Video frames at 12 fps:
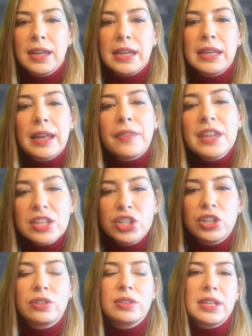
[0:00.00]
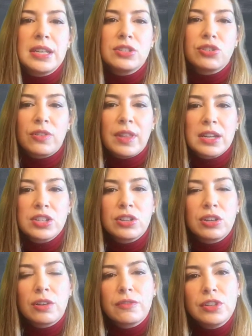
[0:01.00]
in addition, the
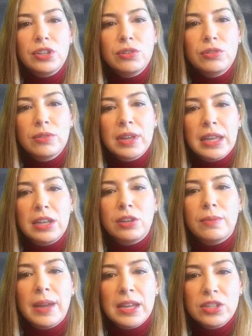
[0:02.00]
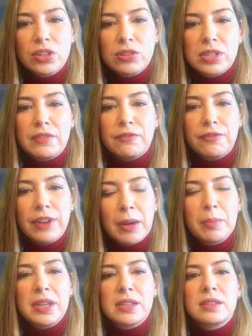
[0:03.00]
introduction of new innovations in
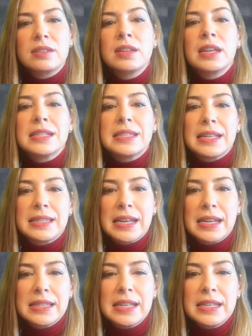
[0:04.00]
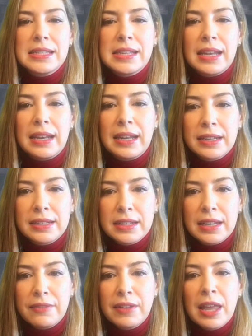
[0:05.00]
farming, such as the
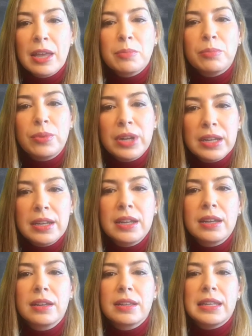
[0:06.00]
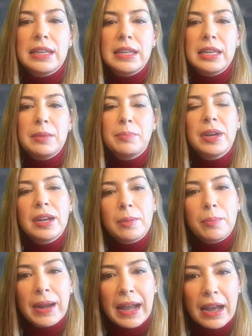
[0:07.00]
selective breeding, the better
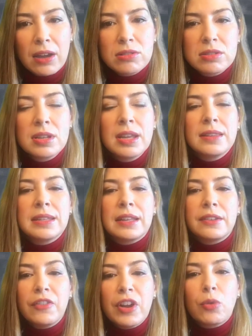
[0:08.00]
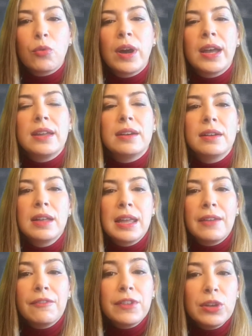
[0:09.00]
plows that require
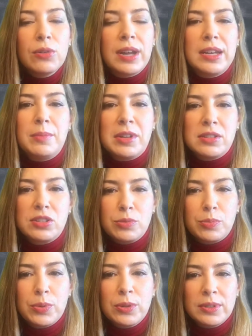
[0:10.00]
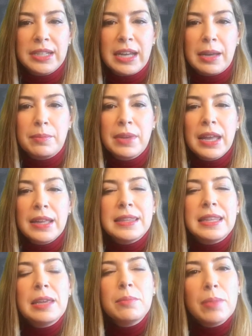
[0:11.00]
few animals to pull them,
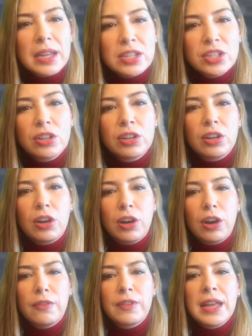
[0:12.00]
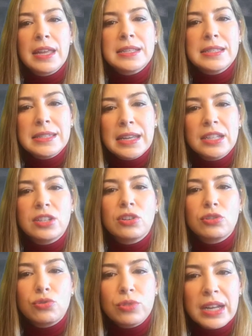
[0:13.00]
the invention of seed
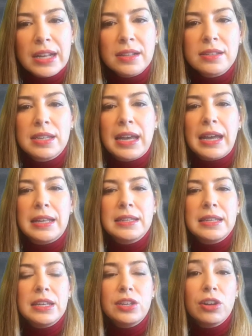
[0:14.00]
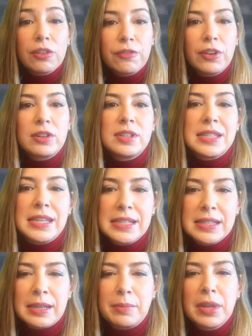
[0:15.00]
drills, and the Norfolk
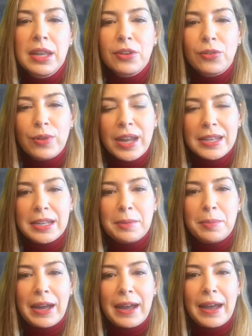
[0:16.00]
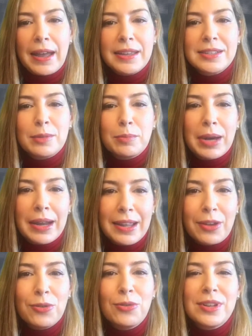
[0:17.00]
system created by
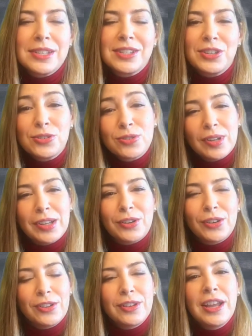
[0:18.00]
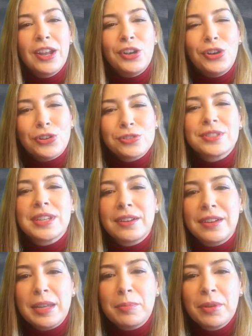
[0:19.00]
somebody who is usually called Lord
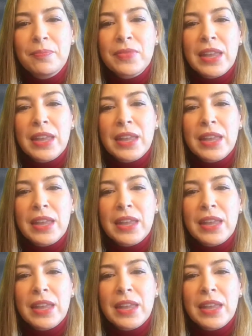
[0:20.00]
Turnip,